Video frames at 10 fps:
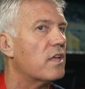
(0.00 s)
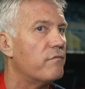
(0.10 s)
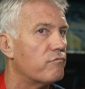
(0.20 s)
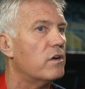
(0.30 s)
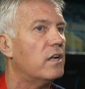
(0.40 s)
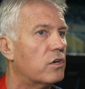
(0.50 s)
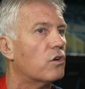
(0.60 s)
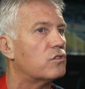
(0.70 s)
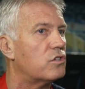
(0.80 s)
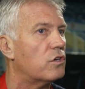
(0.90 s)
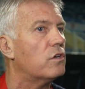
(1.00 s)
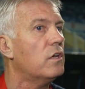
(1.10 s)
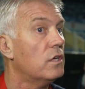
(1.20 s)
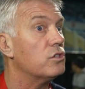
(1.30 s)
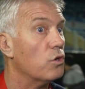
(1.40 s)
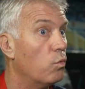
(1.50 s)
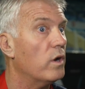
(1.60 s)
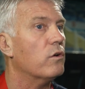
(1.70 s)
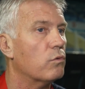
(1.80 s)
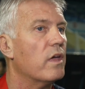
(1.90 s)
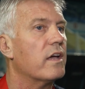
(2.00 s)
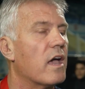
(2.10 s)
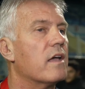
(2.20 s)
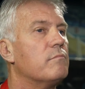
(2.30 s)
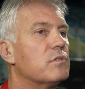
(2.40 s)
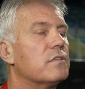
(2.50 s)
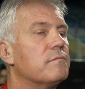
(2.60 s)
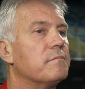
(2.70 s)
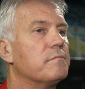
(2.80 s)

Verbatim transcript: They've really got to, to win all their games.